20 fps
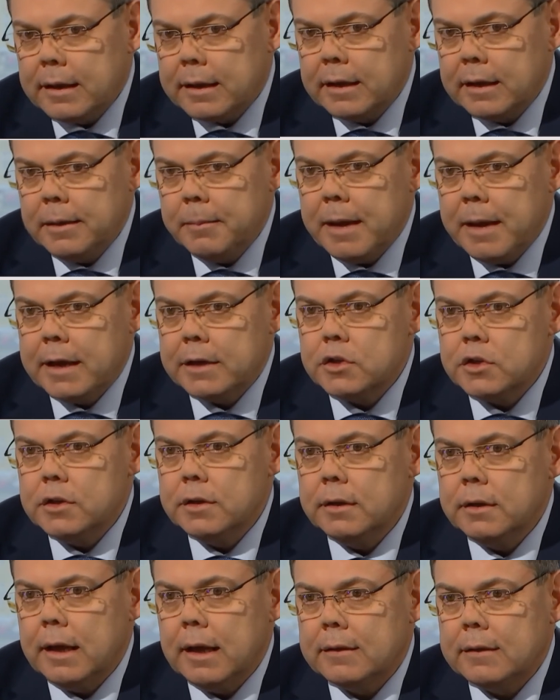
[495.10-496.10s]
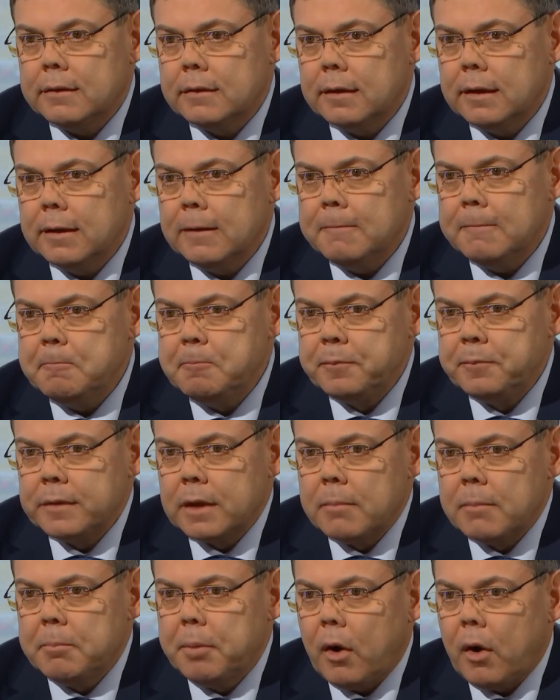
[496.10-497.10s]
I can imagine that
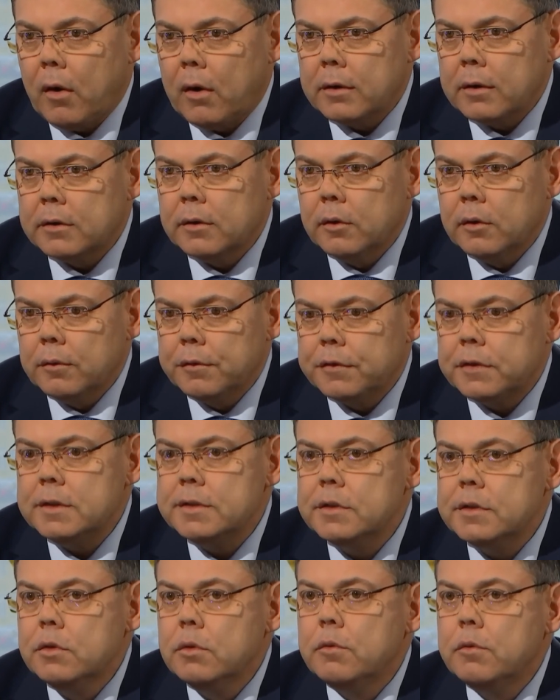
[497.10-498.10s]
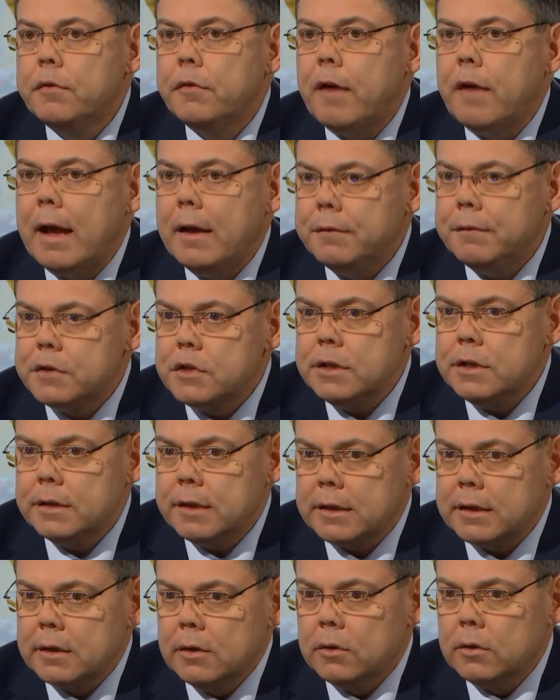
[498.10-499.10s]
part of this new
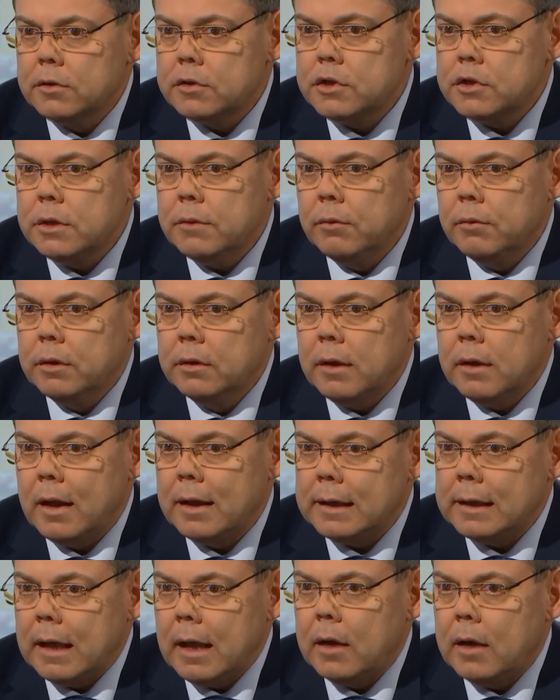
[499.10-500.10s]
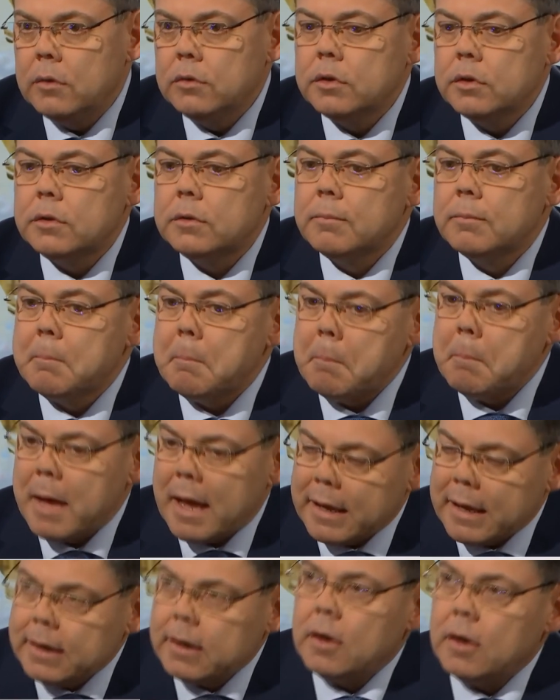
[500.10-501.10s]
5G technology will allow
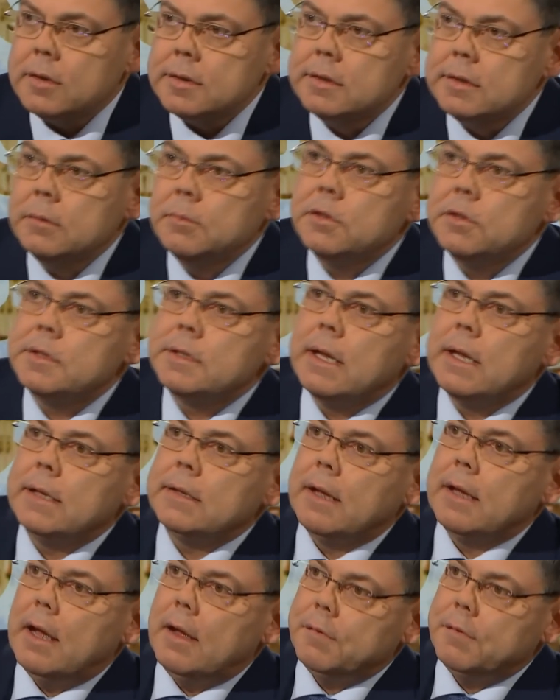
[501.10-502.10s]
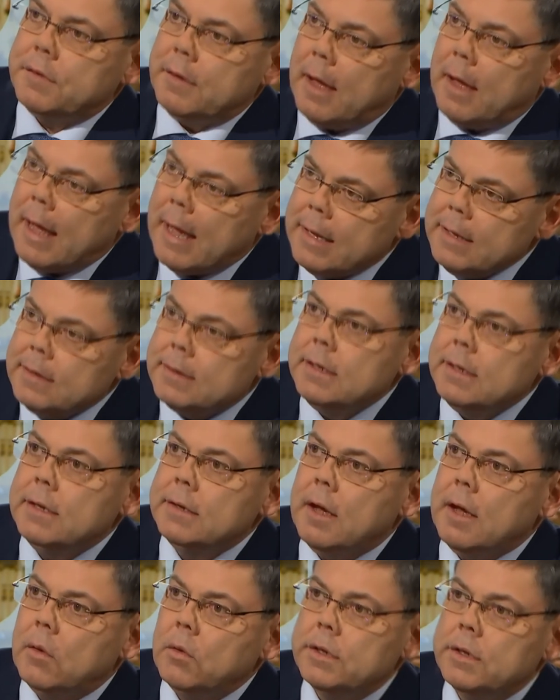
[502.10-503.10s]
my customers that have the IT
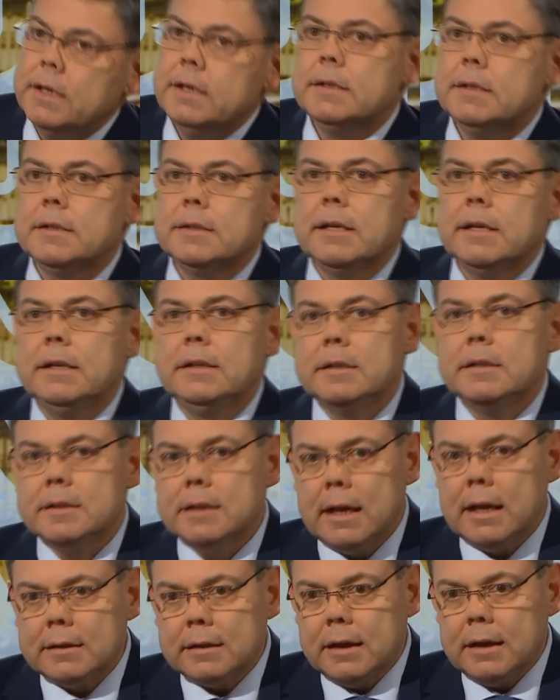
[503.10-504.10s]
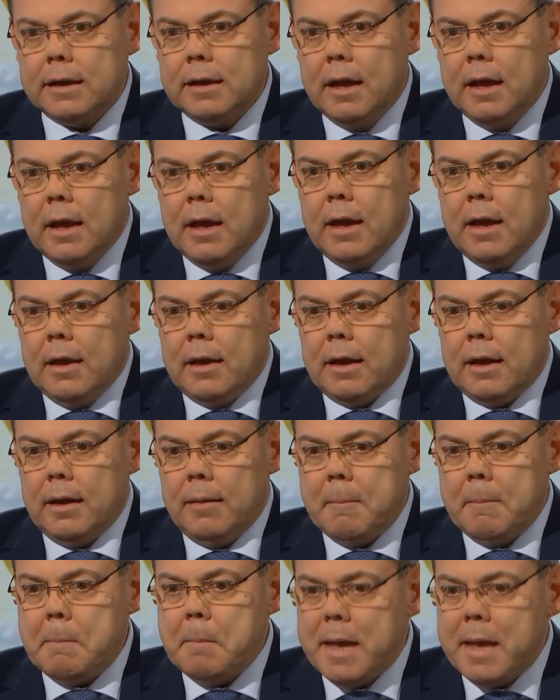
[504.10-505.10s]
in our data centers that they
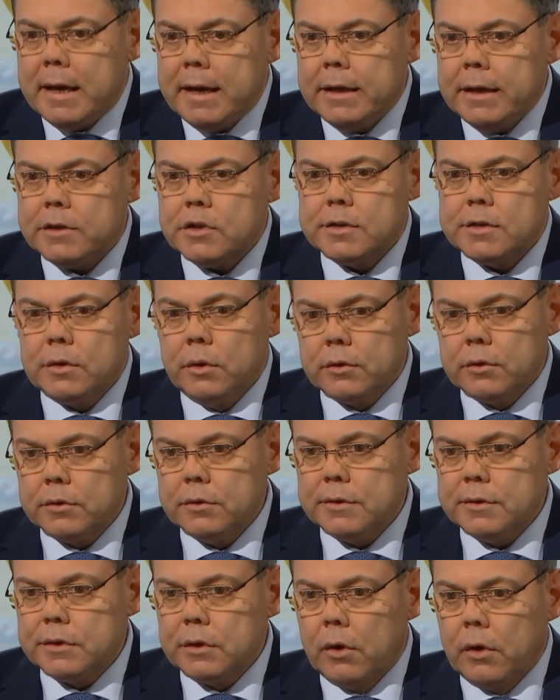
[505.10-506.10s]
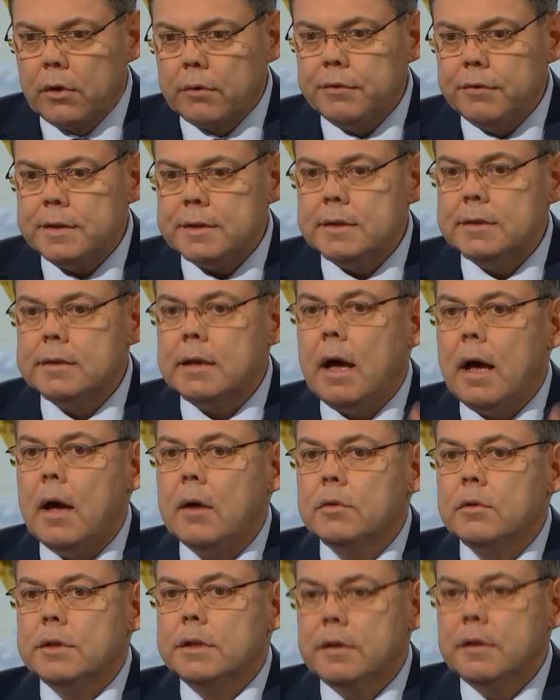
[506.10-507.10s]
manage certain services
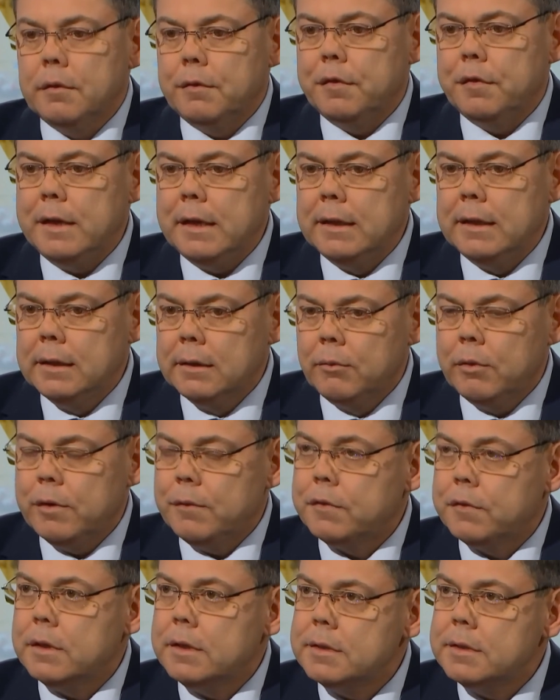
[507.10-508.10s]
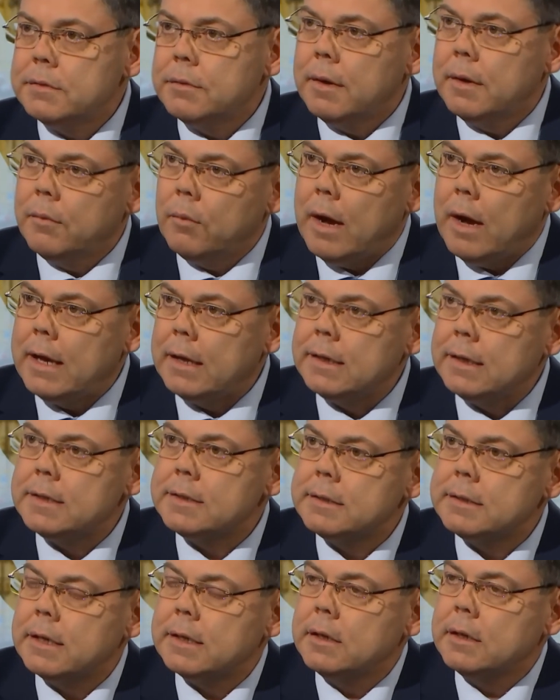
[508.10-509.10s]
out in the field with this
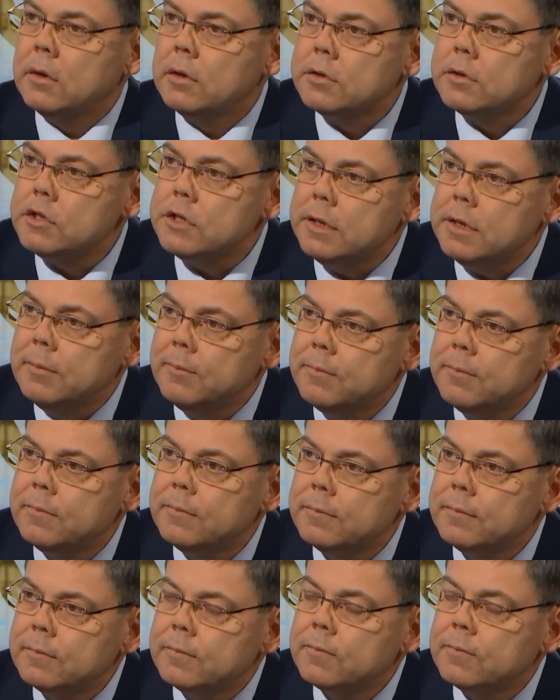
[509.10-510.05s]
wireless technology.